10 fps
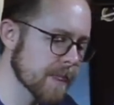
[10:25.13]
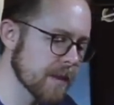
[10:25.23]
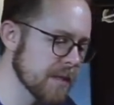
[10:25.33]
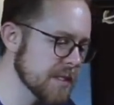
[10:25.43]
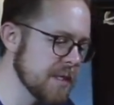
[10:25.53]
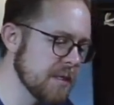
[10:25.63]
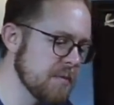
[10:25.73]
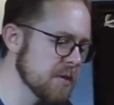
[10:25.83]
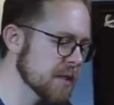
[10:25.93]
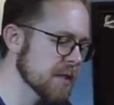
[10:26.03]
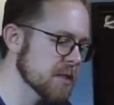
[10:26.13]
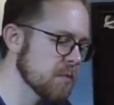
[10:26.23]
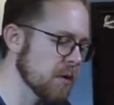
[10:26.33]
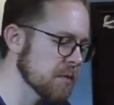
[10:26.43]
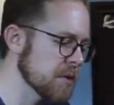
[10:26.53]
Listening to music this
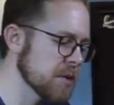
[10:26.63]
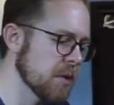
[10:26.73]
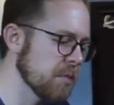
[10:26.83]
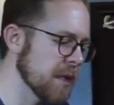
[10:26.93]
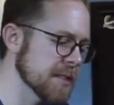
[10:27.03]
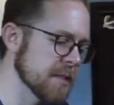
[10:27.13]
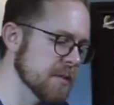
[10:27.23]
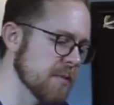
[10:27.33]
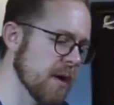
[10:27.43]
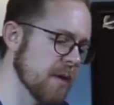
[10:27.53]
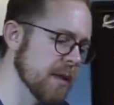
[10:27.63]
morning was so pleasant as well.